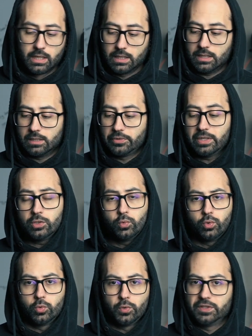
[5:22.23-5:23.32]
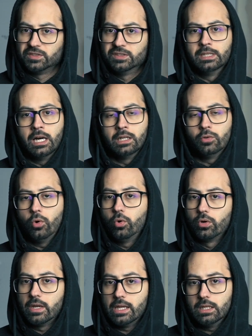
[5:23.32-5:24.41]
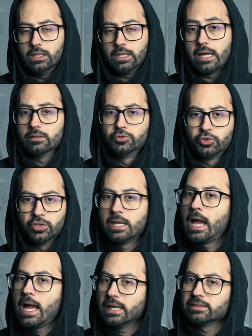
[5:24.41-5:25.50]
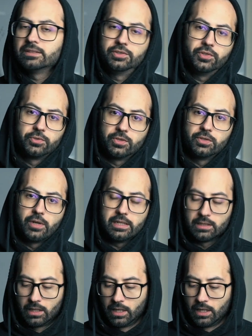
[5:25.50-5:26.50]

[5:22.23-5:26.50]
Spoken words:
that you would with a xenon or a halogen as they start to degrade.